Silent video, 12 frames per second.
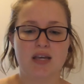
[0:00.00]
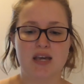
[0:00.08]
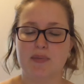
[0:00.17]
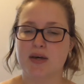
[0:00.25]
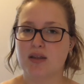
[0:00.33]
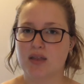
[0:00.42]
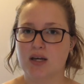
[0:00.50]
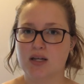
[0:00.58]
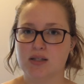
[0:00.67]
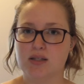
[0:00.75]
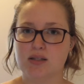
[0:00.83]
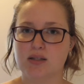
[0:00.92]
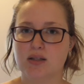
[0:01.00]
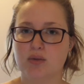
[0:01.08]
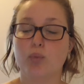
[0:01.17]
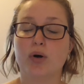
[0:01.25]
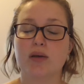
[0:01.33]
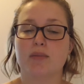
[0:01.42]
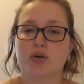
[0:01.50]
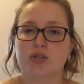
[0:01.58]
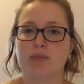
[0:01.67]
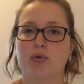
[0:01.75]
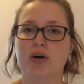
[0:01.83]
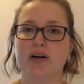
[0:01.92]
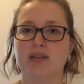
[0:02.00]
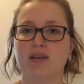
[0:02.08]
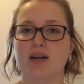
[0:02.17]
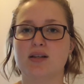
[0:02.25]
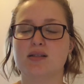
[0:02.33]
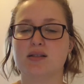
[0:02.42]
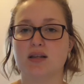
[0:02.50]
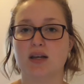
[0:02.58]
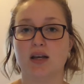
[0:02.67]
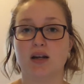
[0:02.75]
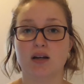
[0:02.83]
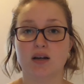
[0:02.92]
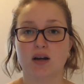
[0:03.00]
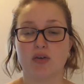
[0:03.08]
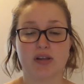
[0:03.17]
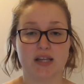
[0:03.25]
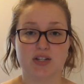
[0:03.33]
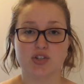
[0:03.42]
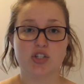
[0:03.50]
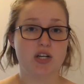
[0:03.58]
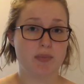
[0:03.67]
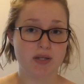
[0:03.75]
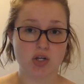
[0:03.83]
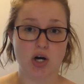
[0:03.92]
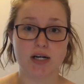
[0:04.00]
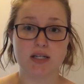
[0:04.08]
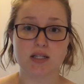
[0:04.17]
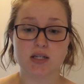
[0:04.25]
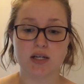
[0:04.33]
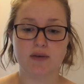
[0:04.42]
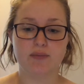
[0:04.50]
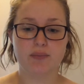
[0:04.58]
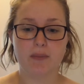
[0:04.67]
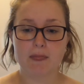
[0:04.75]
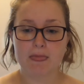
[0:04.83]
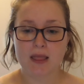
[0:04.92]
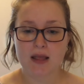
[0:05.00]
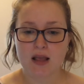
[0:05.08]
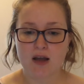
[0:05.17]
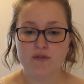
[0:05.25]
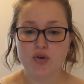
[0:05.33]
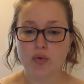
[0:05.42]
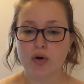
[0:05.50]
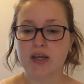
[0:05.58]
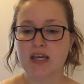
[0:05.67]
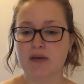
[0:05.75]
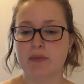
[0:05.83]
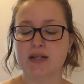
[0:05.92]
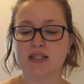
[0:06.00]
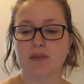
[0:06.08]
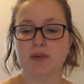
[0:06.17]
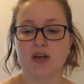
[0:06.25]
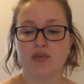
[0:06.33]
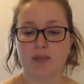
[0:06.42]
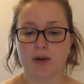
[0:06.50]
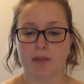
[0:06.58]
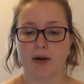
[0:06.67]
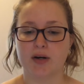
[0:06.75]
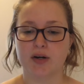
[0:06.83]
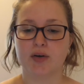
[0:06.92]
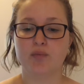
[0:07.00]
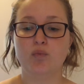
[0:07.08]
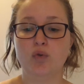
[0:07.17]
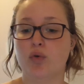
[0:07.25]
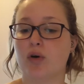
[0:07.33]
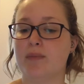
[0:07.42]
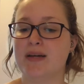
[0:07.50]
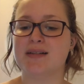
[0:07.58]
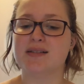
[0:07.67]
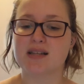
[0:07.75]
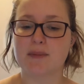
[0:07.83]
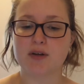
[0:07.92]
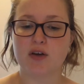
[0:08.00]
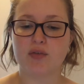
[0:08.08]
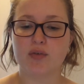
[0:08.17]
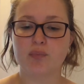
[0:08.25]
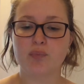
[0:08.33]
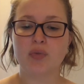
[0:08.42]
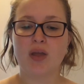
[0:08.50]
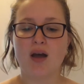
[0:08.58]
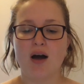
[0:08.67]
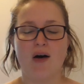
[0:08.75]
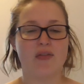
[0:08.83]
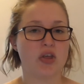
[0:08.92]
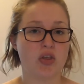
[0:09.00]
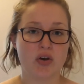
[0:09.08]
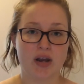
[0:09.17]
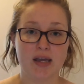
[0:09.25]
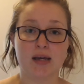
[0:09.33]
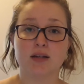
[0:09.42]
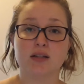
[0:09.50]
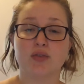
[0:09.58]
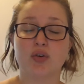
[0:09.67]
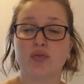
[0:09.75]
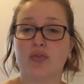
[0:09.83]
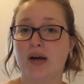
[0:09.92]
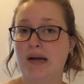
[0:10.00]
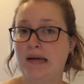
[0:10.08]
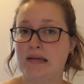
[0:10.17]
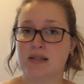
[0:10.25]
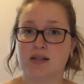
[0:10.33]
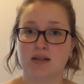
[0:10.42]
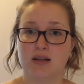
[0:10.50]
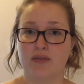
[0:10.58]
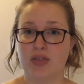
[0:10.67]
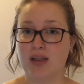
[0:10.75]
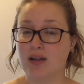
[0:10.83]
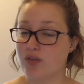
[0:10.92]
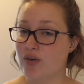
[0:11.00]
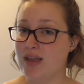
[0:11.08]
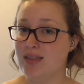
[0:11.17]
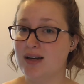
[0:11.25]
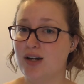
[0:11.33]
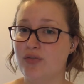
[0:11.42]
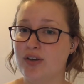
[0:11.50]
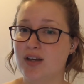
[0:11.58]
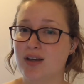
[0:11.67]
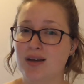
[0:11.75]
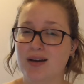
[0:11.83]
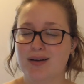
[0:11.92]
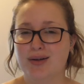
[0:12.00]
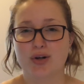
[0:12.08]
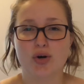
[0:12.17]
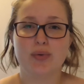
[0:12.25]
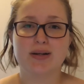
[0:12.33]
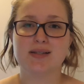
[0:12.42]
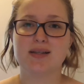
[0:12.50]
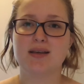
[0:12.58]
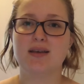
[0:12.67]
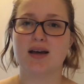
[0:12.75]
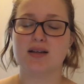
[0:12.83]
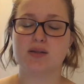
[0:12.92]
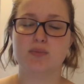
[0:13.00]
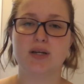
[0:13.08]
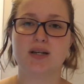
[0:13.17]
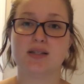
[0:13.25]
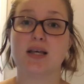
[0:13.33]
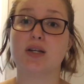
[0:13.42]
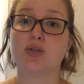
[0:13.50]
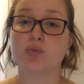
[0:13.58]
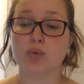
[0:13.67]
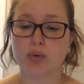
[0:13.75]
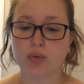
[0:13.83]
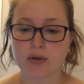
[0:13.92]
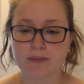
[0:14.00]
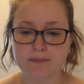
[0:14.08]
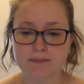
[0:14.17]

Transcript: one of the most important things in a relationship is honesty. If you are keeping something from your partner, you are being deceptive. On the other hand, if your friend asks if they look fat in that outfit, you don't want to say yes because that is rude.